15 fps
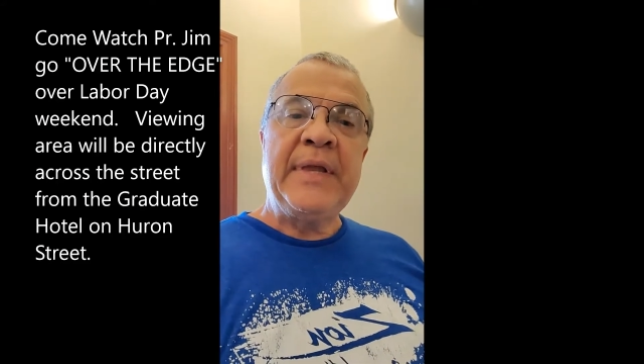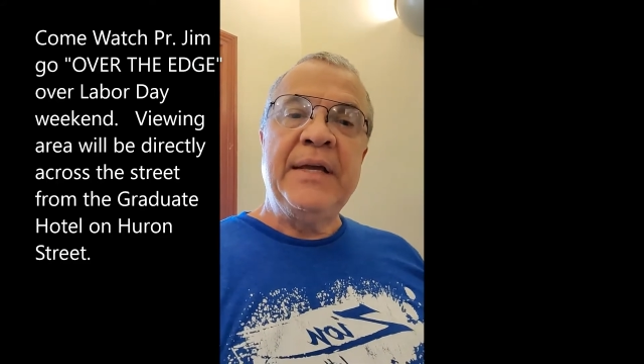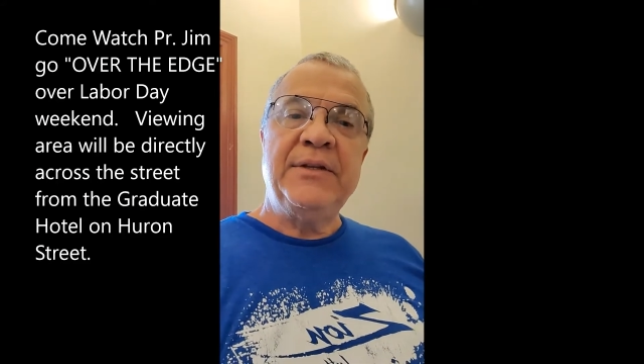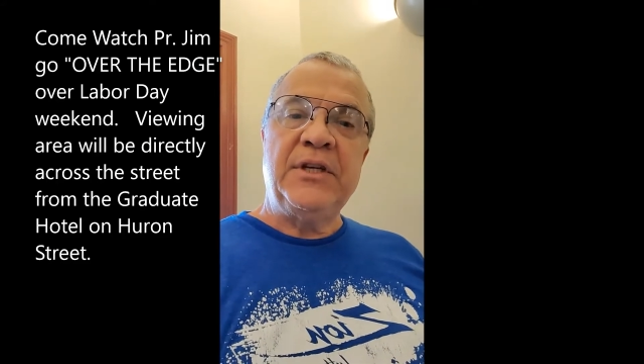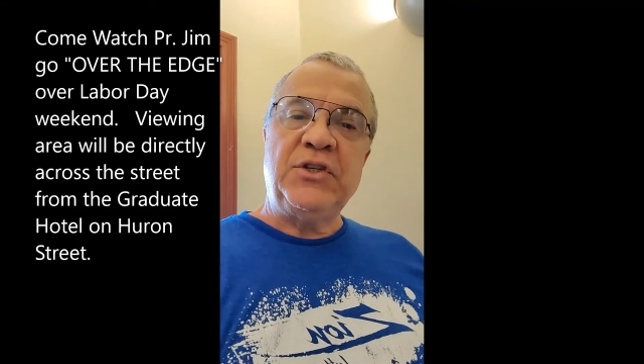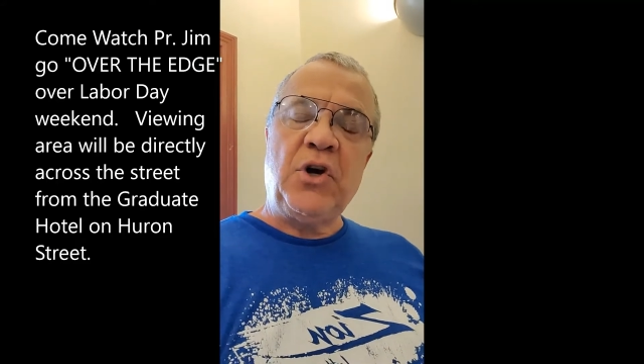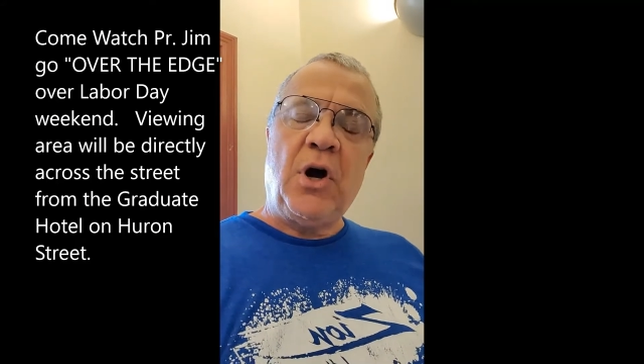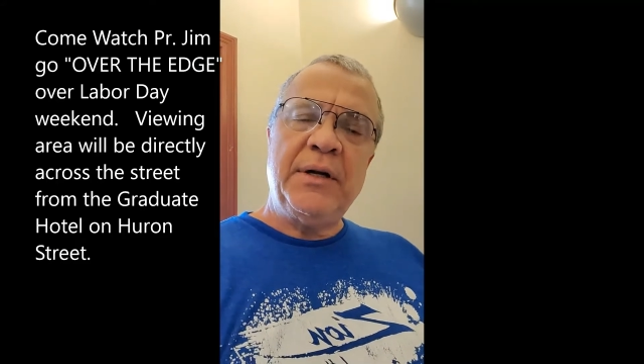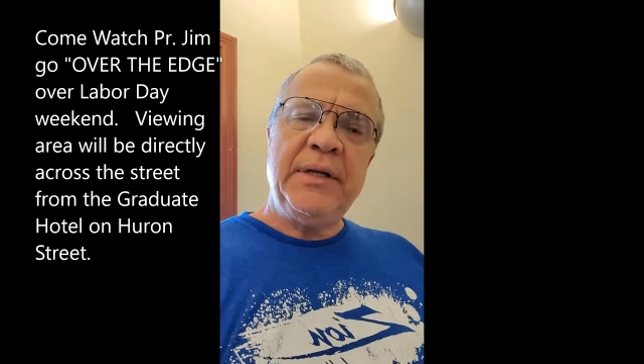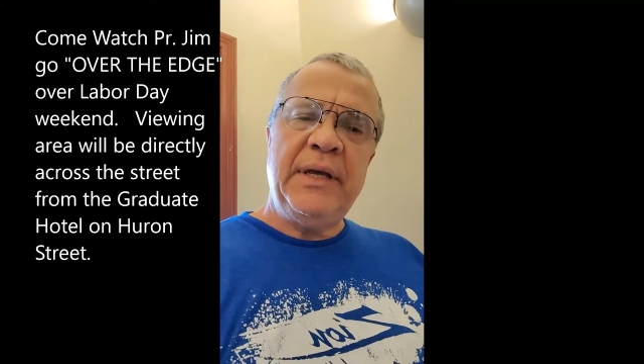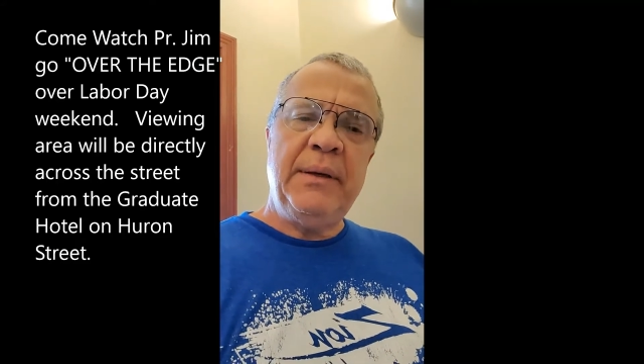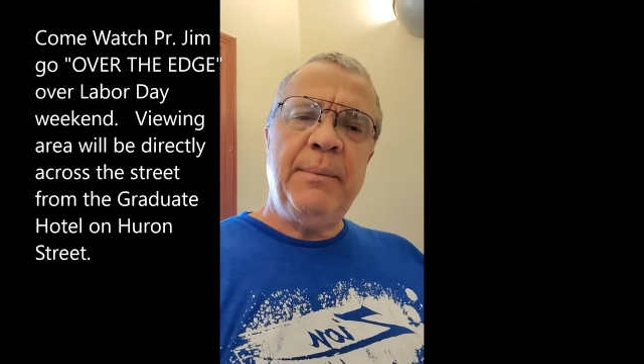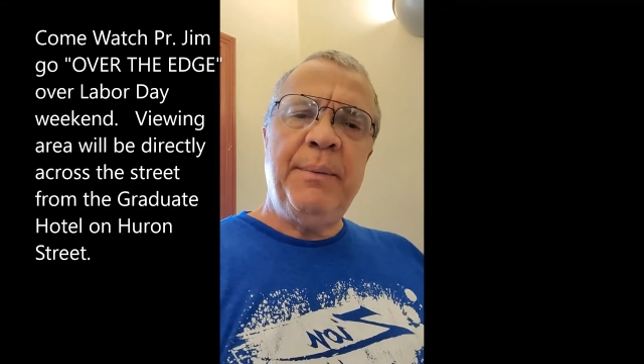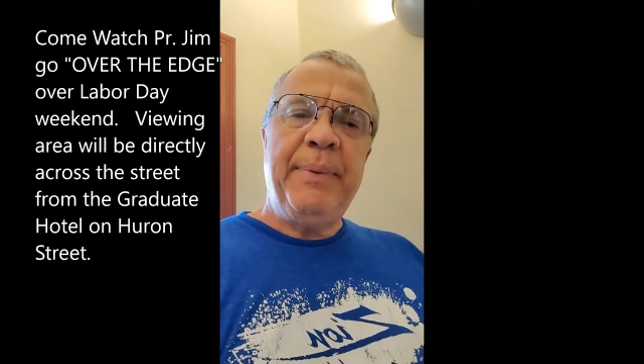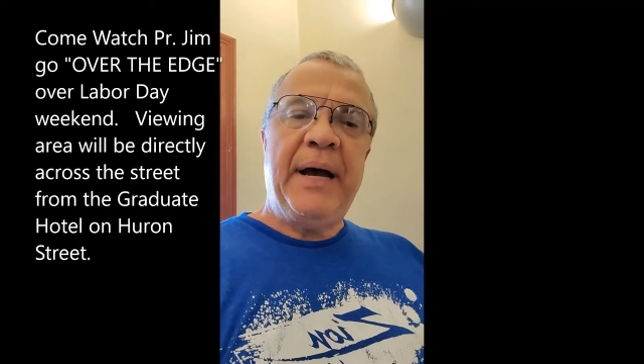to talk to
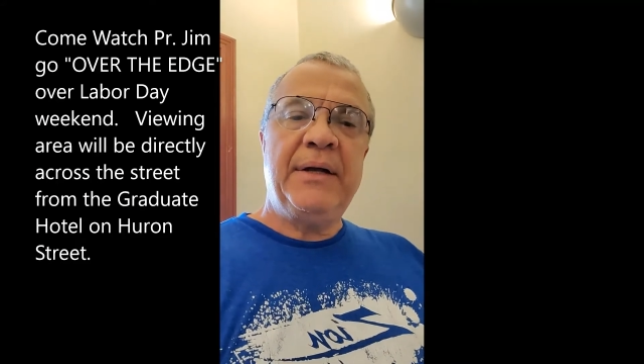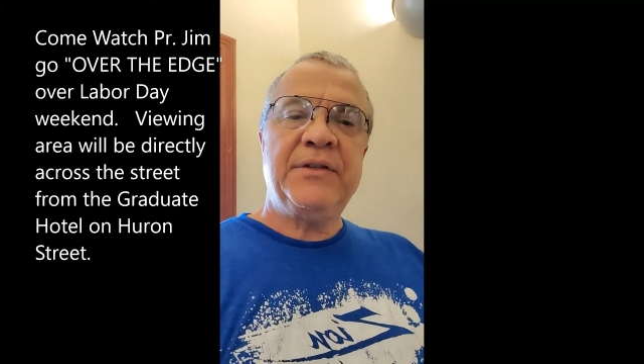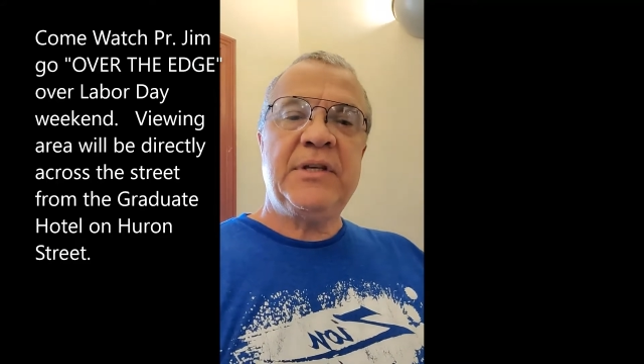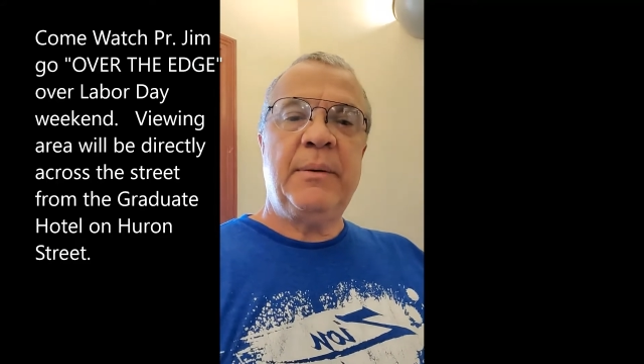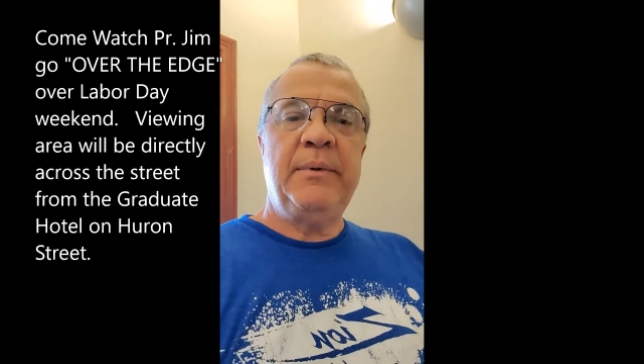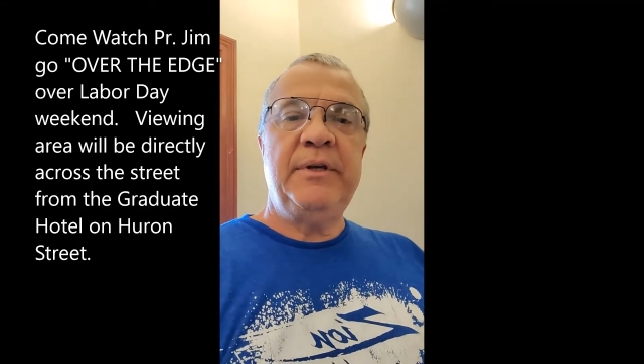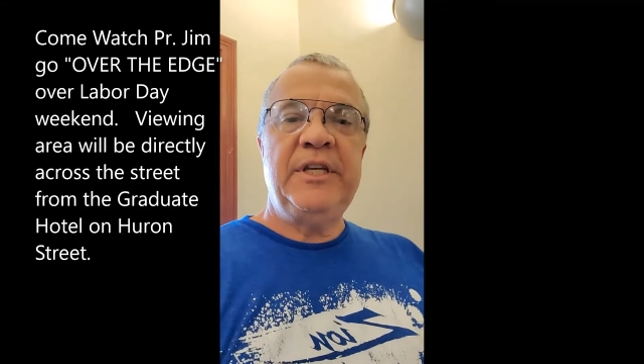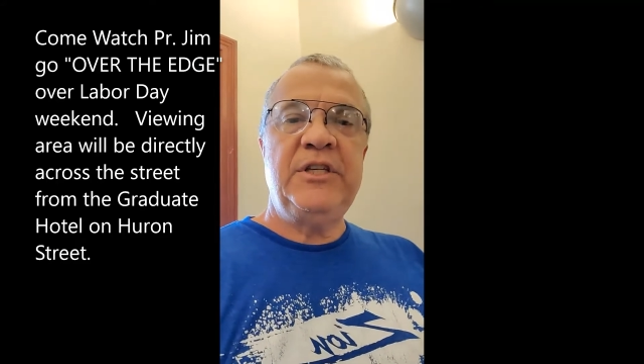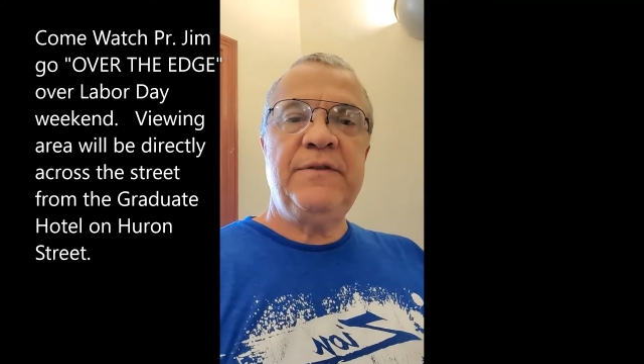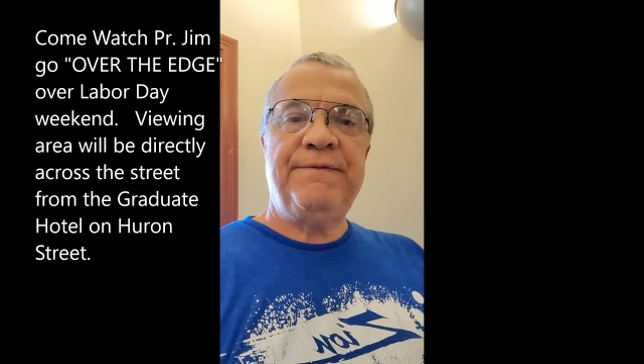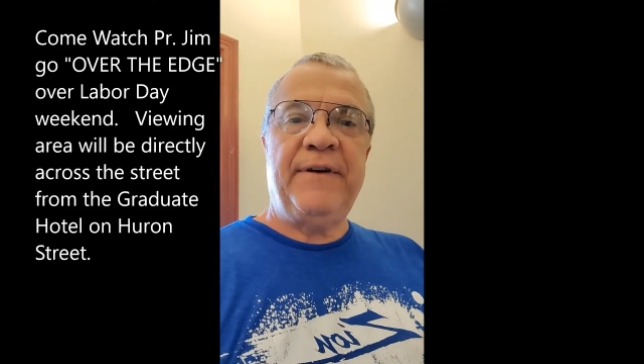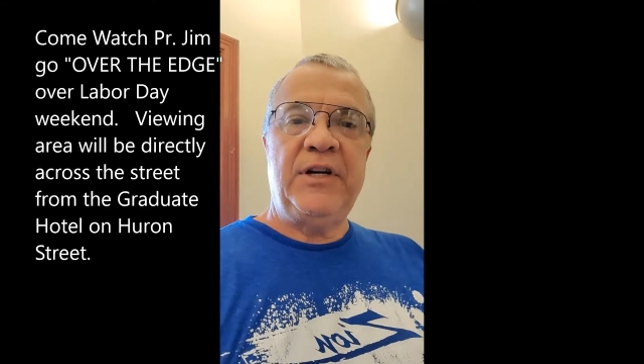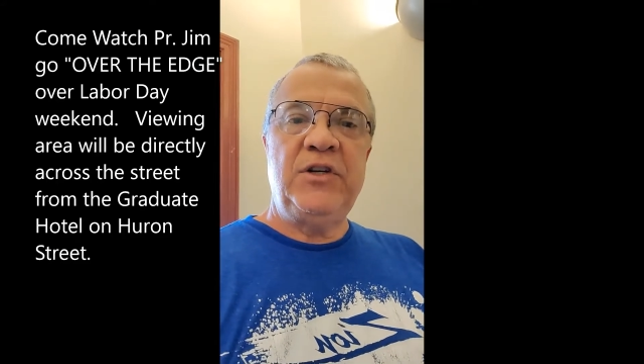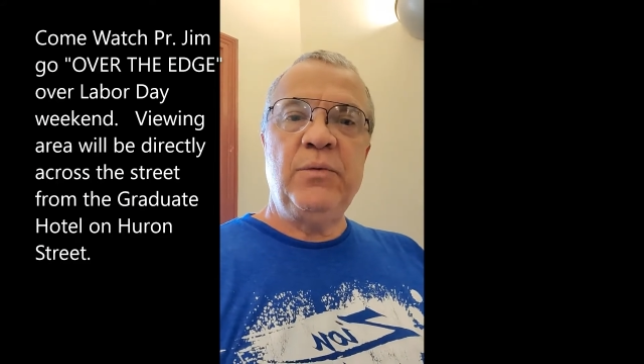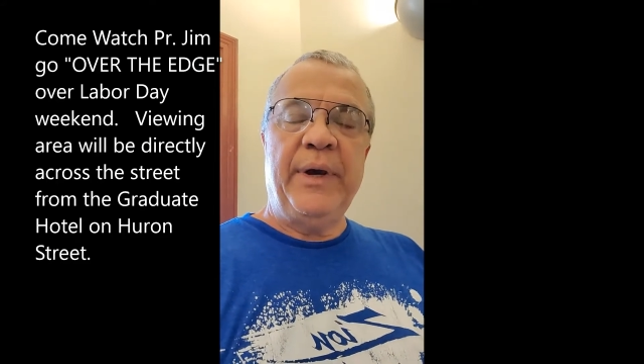him about some of his
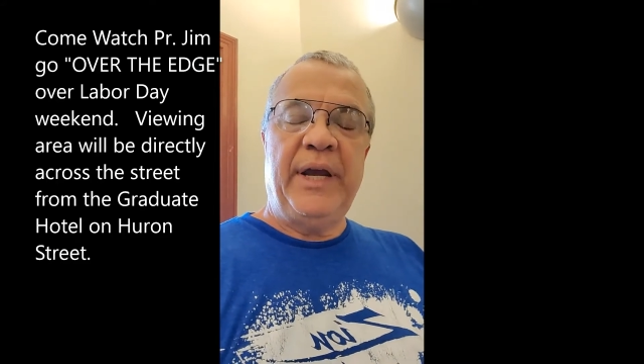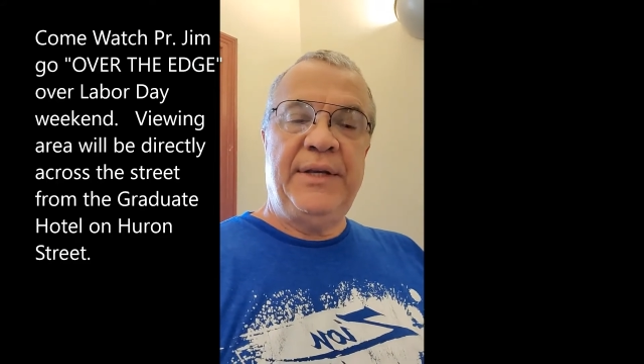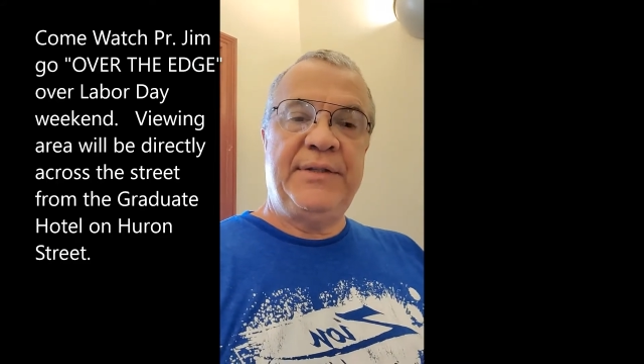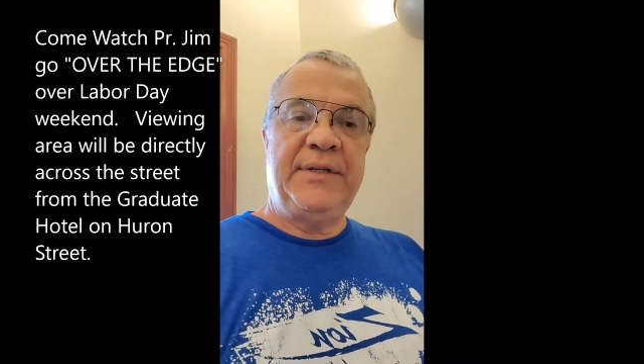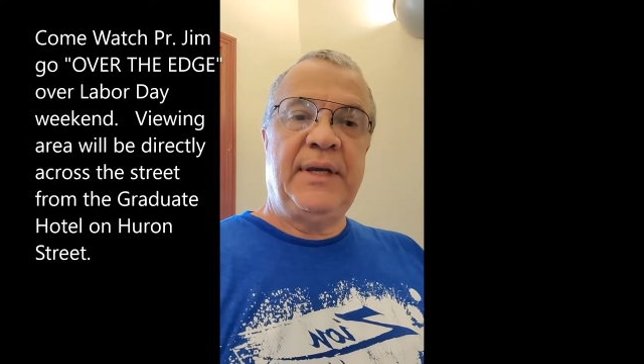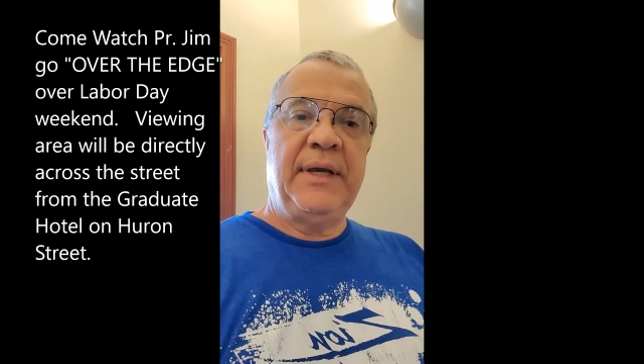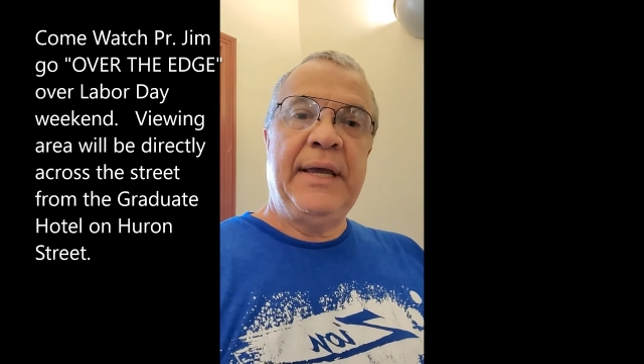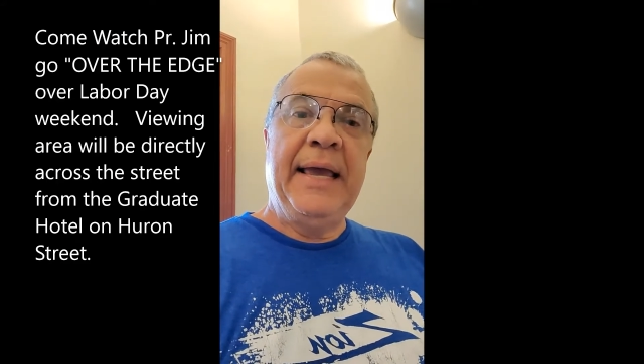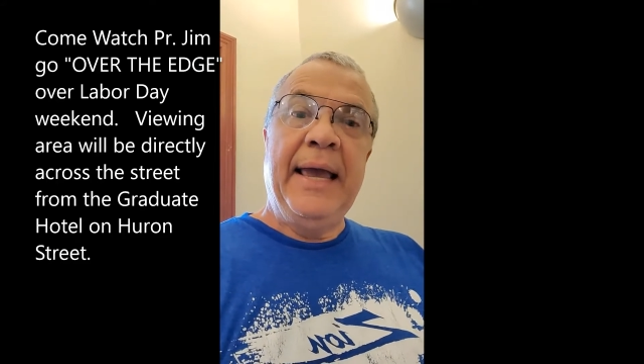fundraising.